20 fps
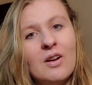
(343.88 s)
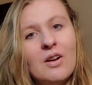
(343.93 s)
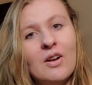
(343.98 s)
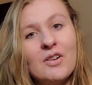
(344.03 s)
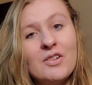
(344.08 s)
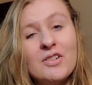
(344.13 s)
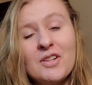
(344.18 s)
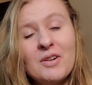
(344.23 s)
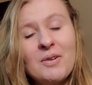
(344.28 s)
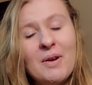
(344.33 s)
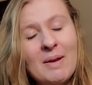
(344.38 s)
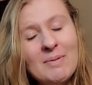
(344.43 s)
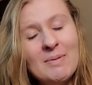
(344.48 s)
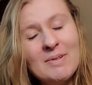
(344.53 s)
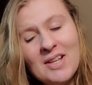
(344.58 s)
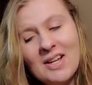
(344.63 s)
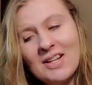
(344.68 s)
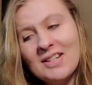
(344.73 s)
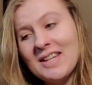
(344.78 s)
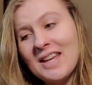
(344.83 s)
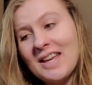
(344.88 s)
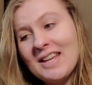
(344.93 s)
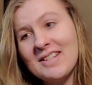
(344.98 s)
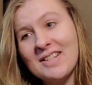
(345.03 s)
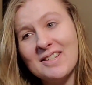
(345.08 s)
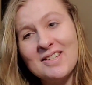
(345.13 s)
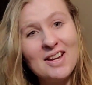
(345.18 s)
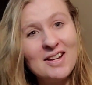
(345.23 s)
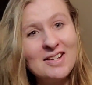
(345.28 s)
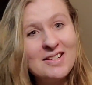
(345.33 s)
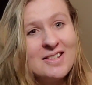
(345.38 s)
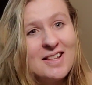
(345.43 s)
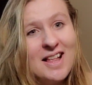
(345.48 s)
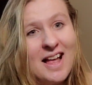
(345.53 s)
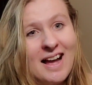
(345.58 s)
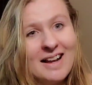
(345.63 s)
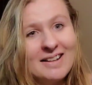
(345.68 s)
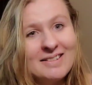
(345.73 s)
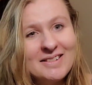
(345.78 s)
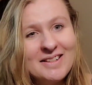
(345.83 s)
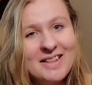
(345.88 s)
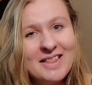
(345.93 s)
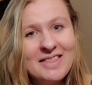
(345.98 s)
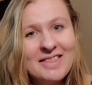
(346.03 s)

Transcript: Also, Amazon takes a ton of slack.